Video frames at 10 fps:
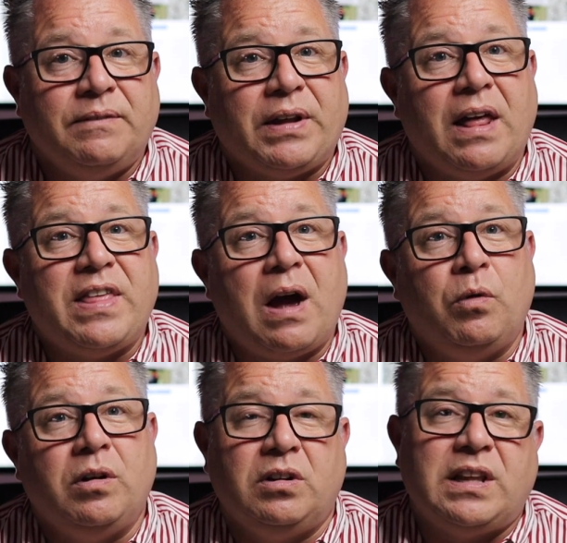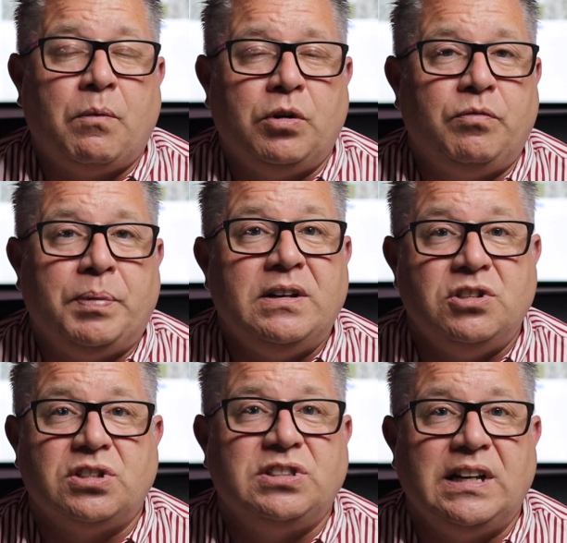and that would have
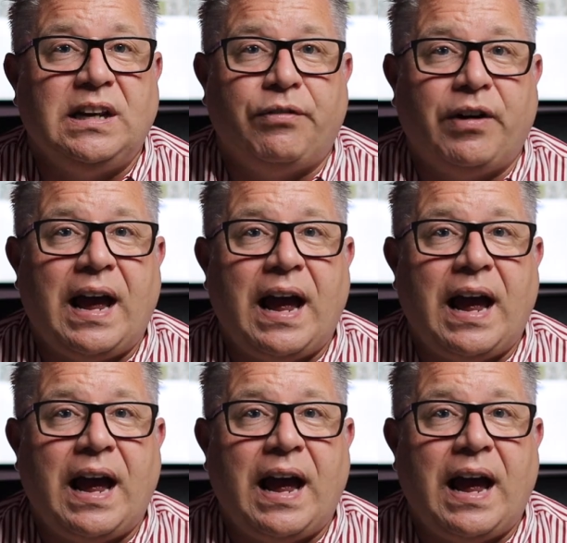been just silly if I